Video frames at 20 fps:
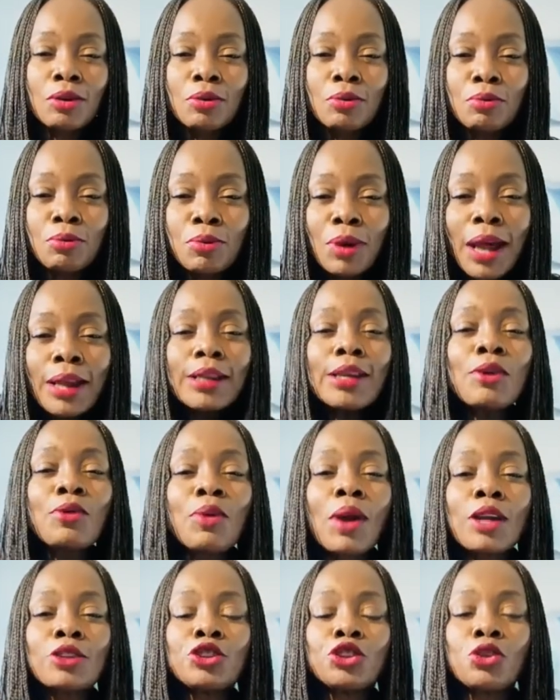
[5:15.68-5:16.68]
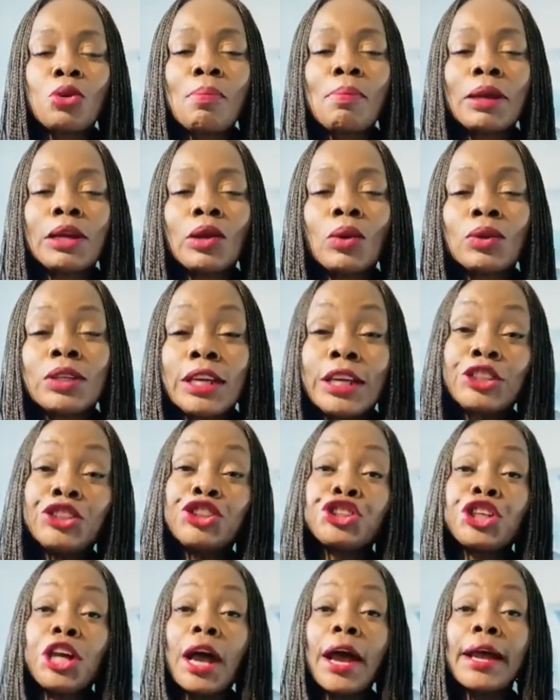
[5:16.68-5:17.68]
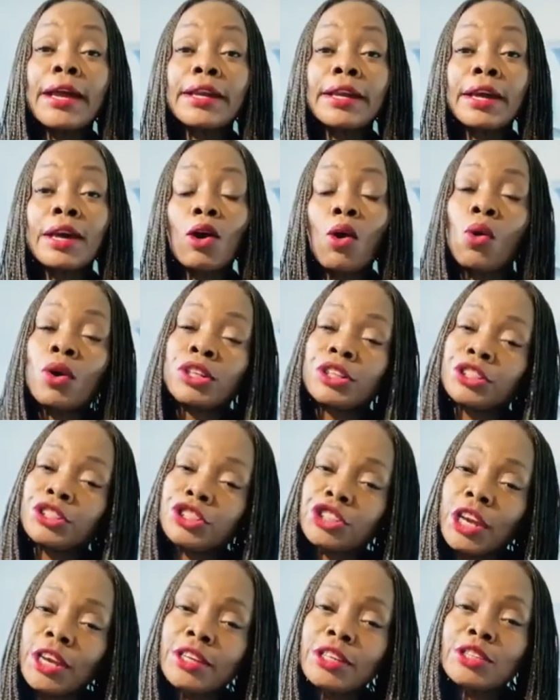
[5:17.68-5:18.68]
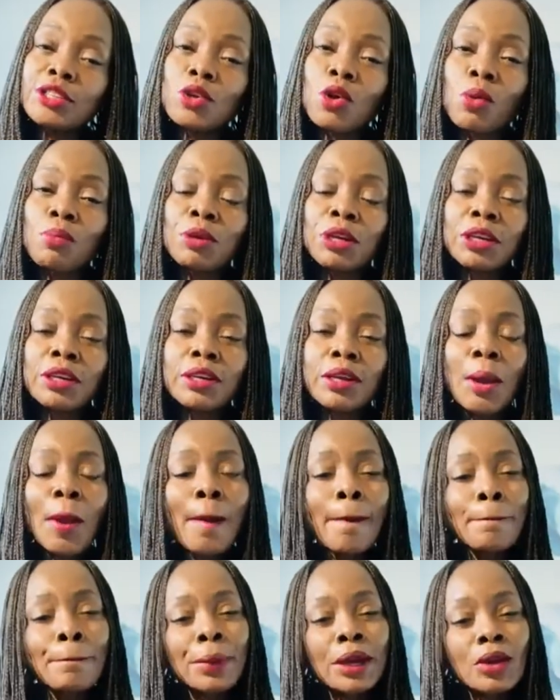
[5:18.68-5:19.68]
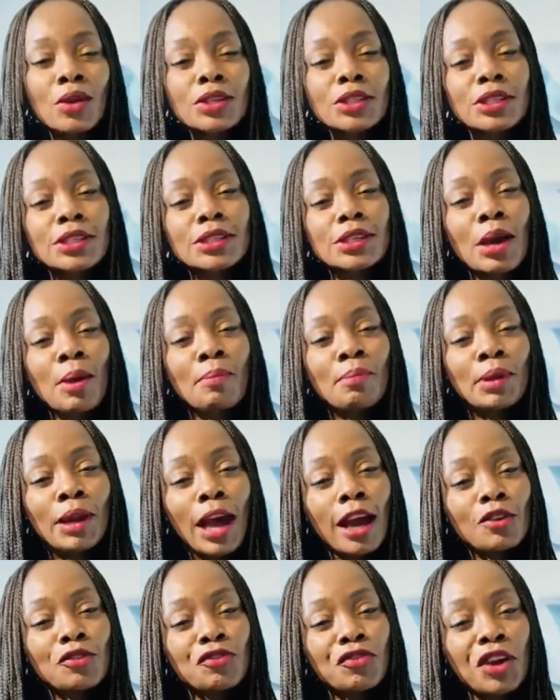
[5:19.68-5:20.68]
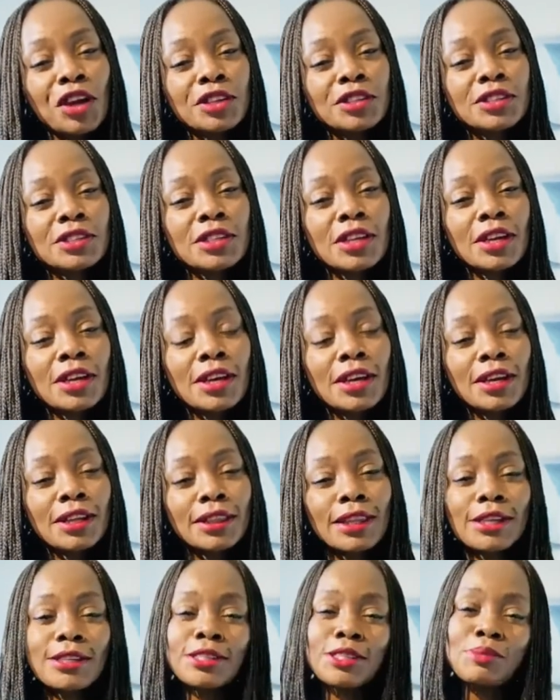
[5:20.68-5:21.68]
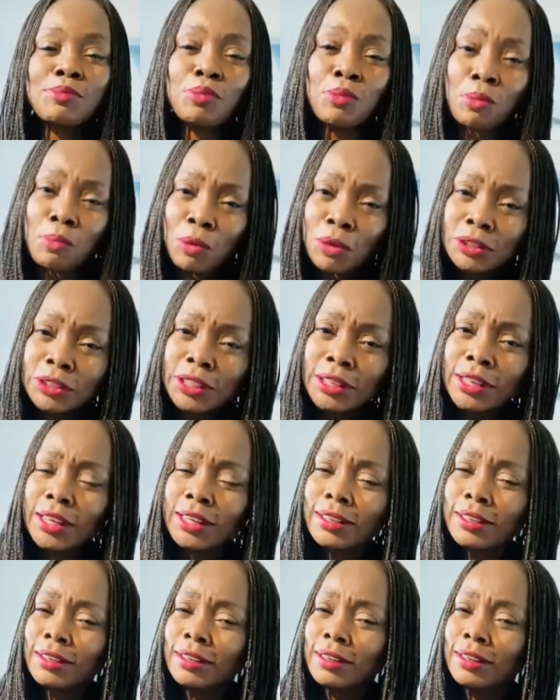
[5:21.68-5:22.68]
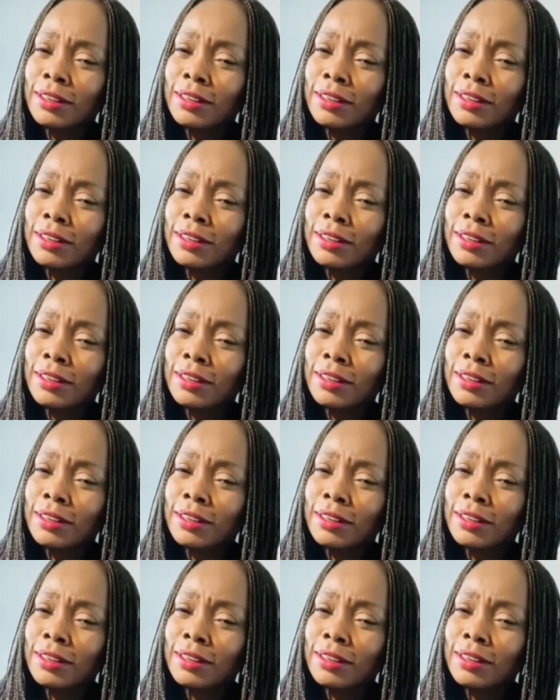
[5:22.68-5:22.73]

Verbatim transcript: rally around Jo Malone in China or in the Chinese community because it's a black face that is promoting it?